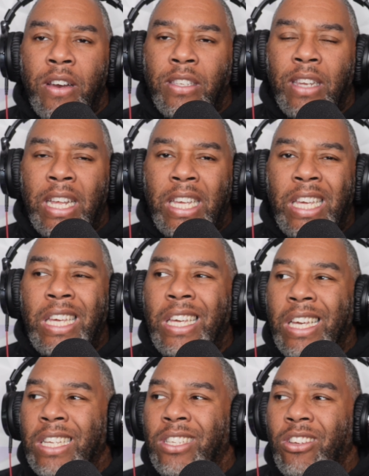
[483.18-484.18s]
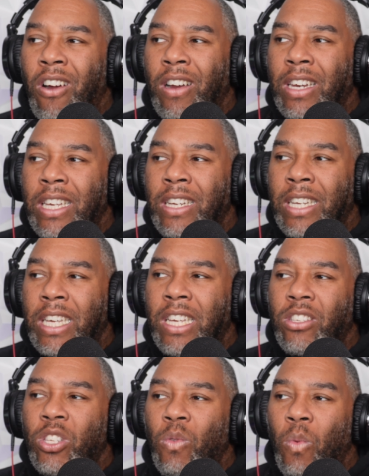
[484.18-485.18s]
understand that he is our leader. He
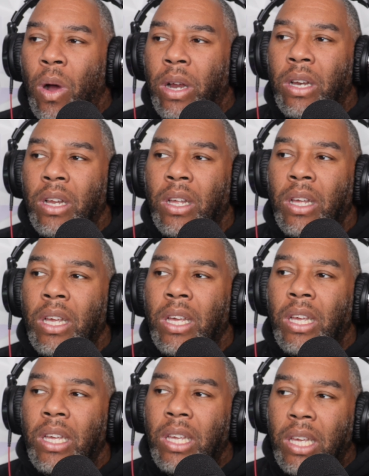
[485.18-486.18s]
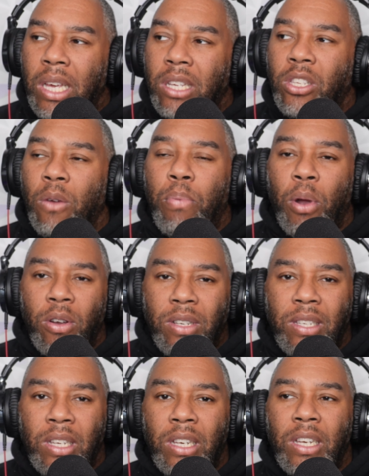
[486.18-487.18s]
is the one. He is the
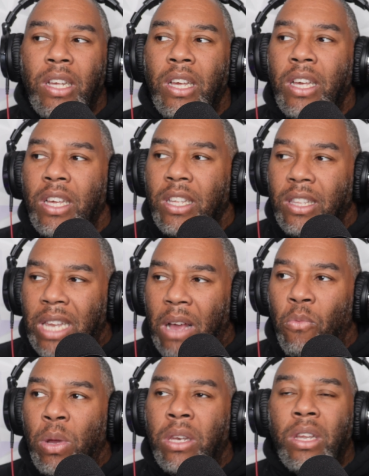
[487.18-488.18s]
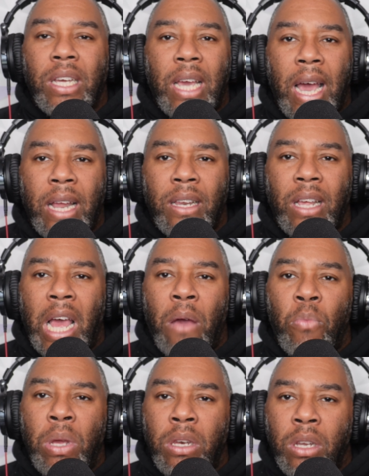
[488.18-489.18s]
person that we look at
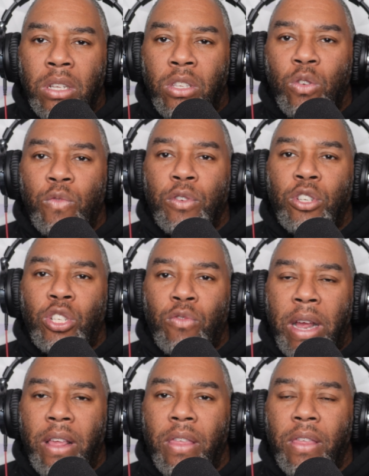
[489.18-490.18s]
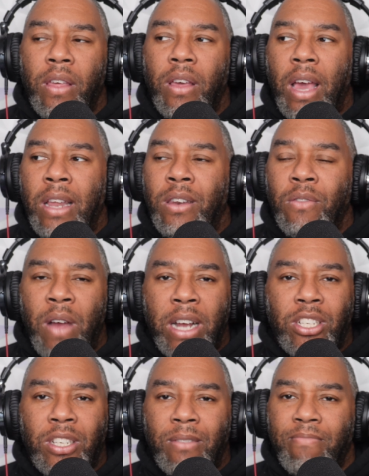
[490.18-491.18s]
and we look to for strength and
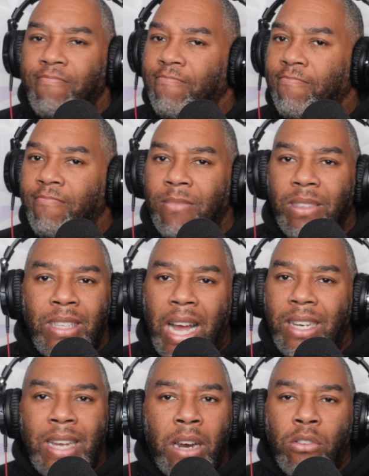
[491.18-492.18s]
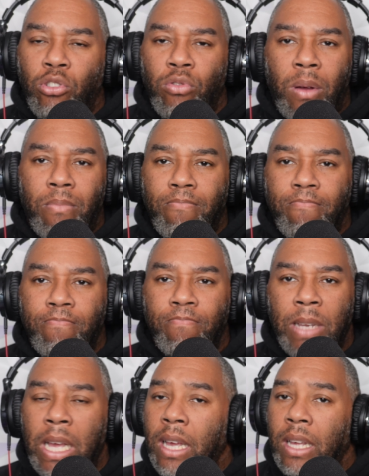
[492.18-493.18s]
direction. Not Donald Trump,
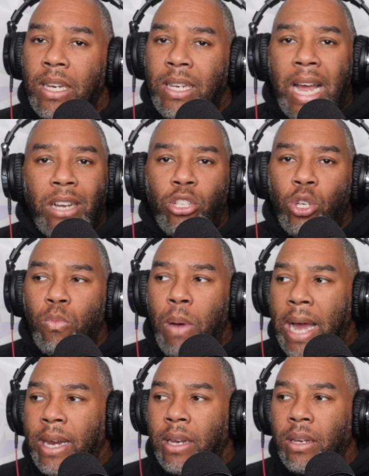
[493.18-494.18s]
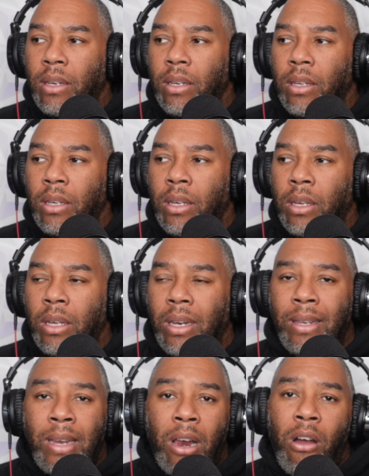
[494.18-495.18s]
not Joe Biden,
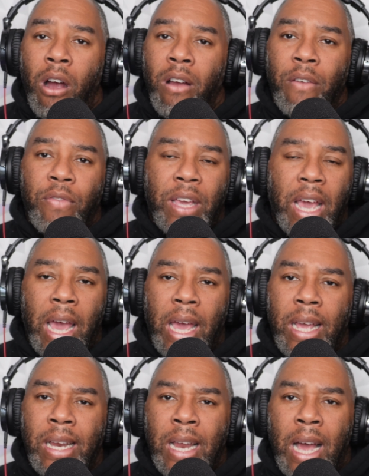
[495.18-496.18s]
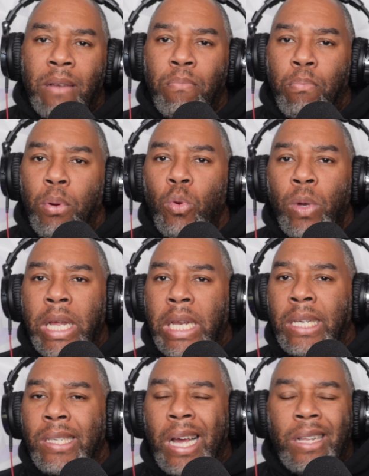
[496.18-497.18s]
not RFK, not
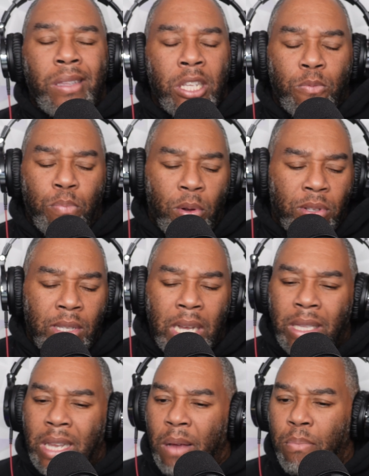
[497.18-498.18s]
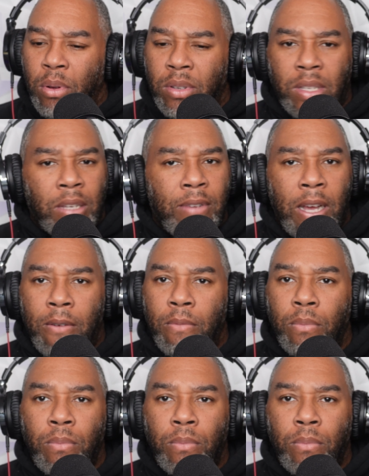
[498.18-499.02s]
Putin, not this person, not that person. No.